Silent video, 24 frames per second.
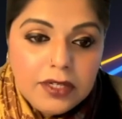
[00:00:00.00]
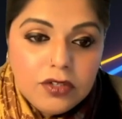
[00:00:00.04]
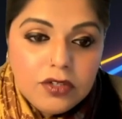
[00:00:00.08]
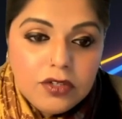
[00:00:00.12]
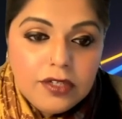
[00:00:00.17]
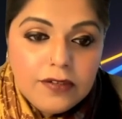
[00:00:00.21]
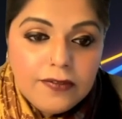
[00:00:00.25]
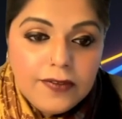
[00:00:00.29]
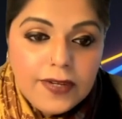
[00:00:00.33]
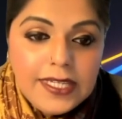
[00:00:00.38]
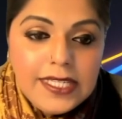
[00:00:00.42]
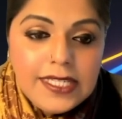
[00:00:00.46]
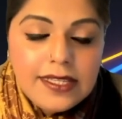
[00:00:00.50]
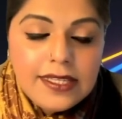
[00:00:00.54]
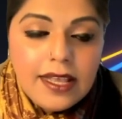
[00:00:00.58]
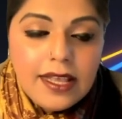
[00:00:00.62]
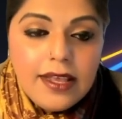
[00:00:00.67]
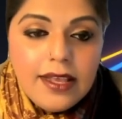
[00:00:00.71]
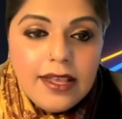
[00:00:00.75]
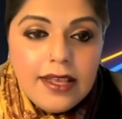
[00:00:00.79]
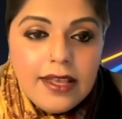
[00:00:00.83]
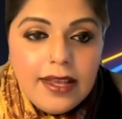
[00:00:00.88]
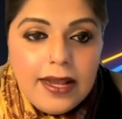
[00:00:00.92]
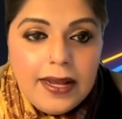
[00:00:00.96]
the micro device.
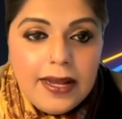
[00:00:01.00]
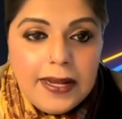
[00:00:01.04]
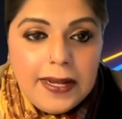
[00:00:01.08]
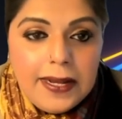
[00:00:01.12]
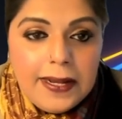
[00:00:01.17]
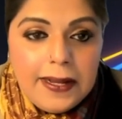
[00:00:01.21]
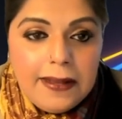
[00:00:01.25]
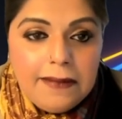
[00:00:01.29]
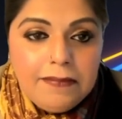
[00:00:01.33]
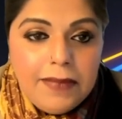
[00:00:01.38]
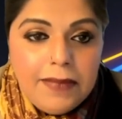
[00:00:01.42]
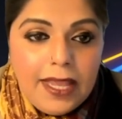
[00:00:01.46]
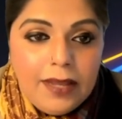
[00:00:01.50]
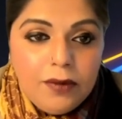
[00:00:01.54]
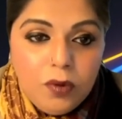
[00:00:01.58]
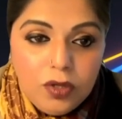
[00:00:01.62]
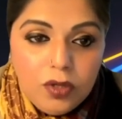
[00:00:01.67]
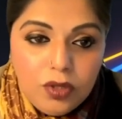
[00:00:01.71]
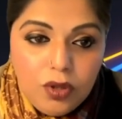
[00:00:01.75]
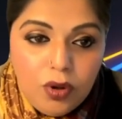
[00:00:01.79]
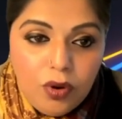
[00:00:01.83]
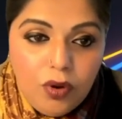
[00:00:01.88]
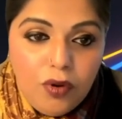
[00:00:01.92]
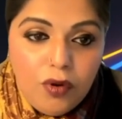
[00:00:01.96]
And
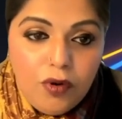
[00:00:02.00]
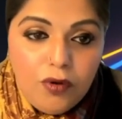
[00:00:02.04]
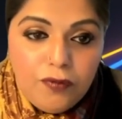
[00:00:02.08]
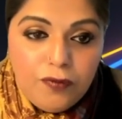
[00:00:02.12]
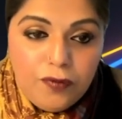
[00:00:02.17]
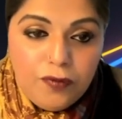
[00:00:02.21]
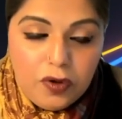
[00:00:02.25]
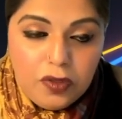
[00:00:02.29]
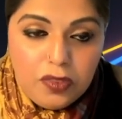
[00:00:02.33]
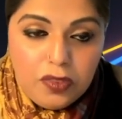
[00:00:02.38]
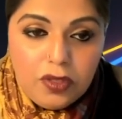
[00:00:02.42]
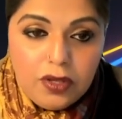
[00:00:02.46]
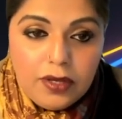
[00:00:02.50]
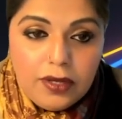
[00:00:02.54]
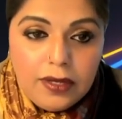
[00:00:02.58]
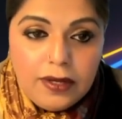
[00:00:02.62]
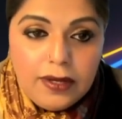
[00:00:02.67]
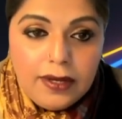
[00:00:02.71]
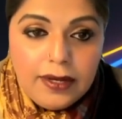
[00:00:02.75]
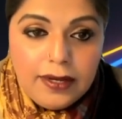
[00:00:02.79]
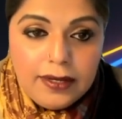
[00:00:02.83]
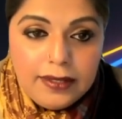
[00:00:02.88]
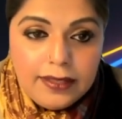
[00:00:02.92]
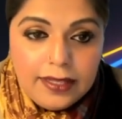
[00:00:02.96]
we'll go over
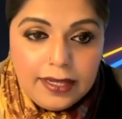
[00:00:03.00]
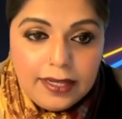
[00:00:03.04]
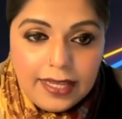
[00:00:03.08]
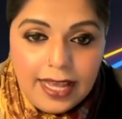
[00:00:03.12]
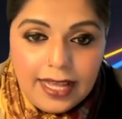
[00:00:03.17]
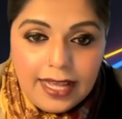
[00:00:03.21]
the